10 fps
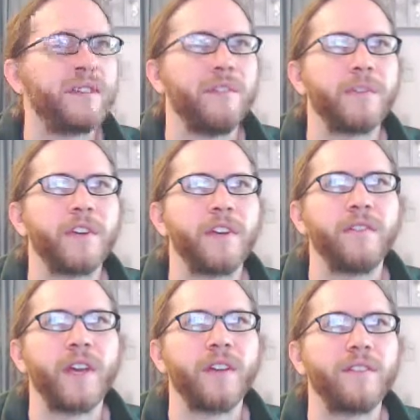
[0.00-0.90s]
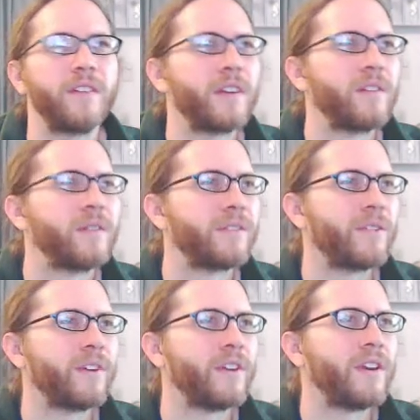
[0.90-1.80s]
kind of asinine. What's going
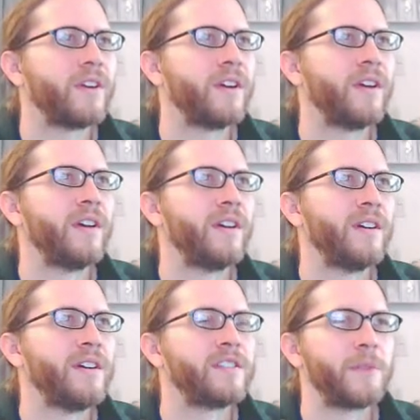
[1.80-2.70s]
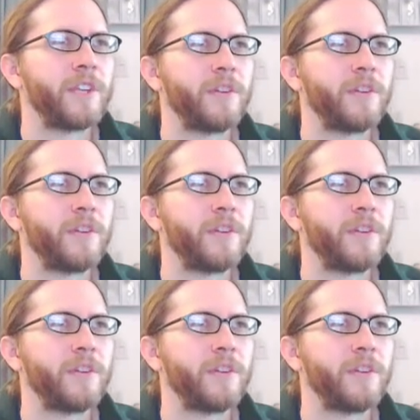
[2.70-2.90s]
on there? Something about